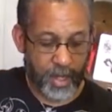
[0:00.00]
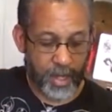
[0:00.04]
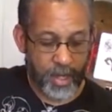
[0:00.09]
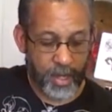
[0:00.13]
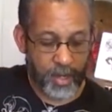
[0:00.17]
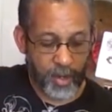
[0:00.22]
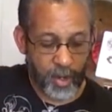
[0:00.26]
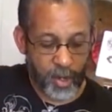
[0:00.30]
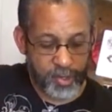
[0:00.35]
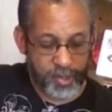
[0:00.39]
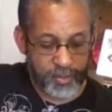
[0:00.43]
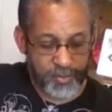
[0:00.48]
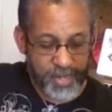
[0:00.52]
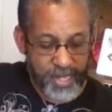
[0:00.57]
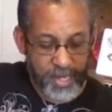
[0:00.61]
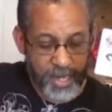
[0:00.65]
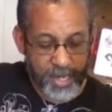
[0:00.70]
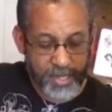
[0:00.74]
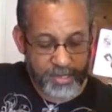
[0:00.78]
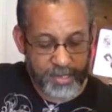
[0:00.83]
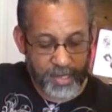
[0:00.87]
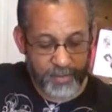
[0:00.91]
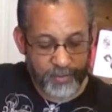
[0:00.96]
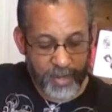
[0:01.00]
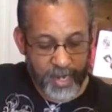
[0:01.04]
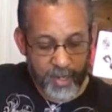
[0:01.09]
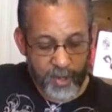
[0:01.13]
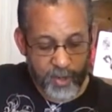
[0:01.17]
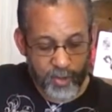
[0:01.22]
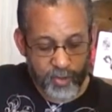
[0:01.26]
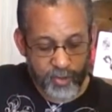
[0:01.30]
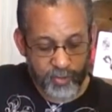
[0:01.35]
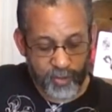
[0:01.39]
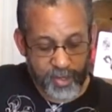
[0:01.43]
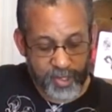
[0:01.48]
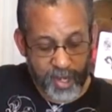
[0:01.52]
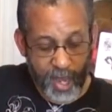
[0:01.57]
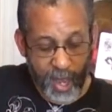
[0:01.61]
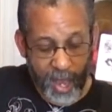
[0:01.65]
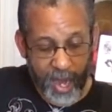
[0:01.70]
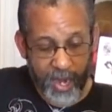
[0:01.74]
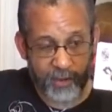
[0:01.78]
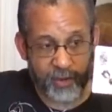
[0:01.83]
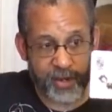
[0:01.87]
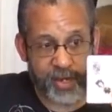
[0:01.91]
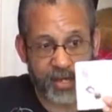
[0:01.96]
It could also be like somebody who's
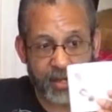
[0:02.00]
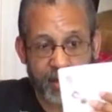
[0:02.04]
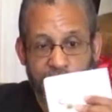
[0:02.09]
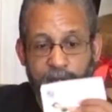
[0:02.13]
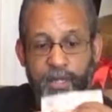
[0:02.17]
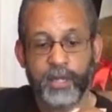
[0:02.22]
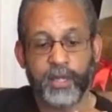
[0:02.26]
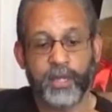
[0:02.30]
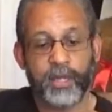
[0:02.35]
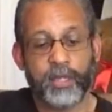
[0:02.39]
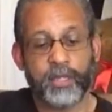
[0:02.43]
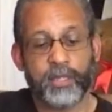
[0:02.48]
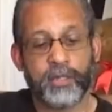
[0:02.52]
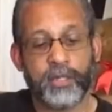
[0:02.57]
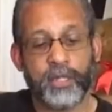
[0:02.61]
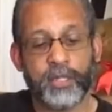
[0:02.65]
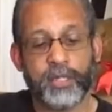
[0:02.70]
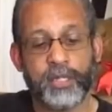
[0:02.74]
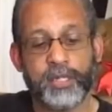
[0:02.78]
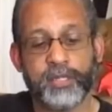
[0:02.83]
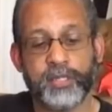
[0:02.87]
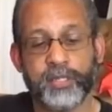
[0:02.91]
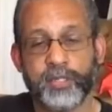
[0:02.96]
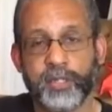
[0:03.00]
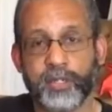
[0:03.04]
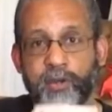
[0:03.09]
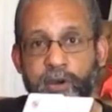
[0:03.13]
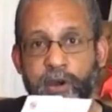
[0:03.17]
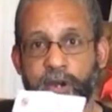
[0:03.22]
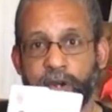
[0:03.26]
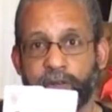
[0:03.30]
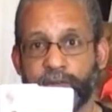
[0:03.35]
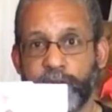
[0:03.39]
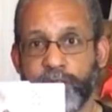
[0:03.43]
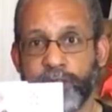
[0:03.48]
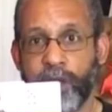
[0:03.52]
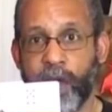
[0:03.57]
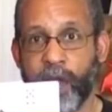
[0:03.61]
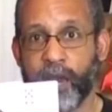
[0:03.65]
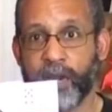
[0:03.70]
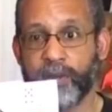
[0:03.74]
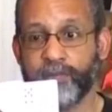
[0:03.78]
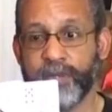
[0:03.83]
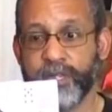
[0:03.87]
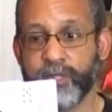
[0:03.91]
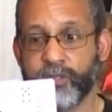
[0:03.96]
retiring Lilies is a card of
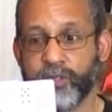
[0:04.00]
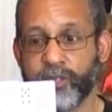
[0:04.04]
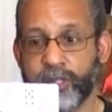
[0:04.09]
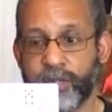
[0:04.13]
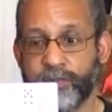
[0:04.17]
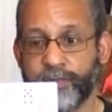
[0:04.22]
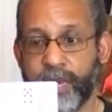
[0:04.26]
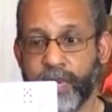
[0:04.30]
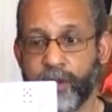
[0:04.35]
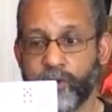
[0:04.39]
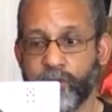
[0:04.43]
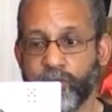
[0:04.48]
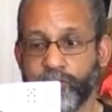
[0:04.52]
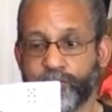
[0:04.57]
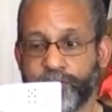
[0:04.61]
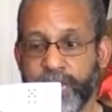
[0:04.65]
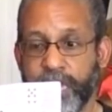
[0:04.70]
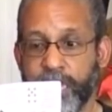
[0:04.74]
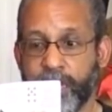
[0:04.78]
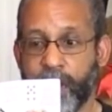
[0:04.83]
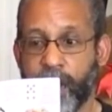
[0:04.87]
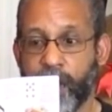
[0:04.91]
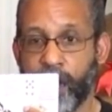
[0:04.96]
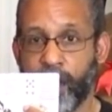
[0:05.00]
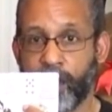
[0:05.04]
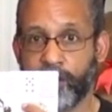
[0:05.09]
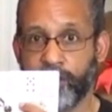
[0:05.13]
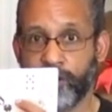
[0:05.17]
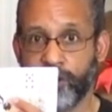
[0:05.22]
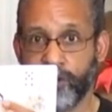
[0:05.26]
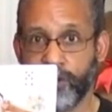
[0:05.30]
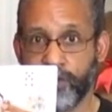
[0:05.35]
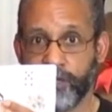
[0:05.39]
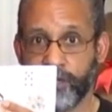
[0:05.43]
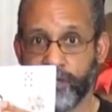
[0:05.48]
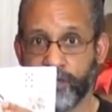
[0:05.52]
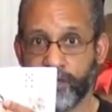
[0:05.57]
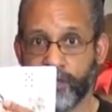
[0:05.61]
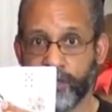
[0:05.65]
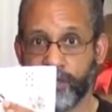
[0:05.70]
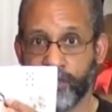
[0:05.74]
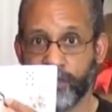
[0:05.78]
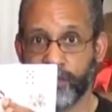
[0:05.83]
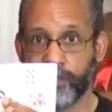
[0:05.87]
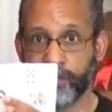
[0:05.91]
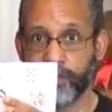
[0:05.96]
retirement, so somebody who's being honored
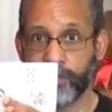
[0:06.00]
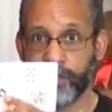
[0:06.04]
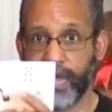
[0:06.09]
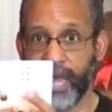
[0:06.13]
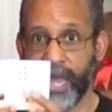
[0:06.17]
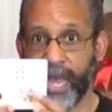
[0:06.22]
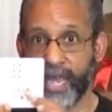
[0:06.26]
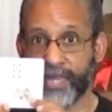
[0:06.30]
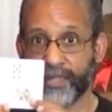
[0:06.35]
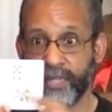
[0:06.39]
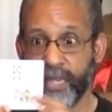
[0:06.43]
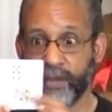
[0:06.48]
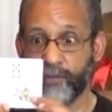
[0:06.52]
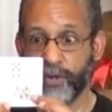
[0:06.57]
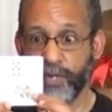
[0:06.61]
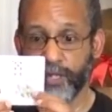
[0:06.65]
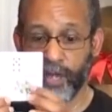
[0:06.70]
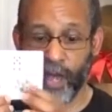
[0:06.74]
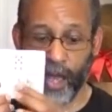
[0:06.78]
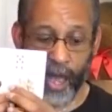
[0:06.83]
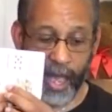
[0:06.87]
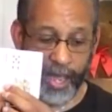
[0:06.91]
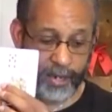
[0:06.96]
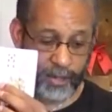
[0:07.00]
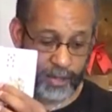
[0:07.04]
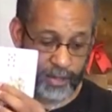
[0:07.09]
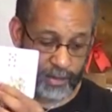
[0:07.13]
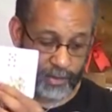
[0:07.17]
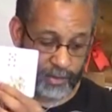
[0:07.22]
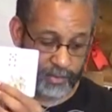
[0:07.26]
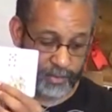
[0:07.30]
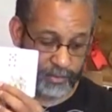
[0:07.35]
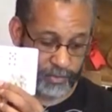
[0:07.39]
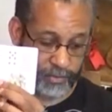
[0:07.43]
as they retire.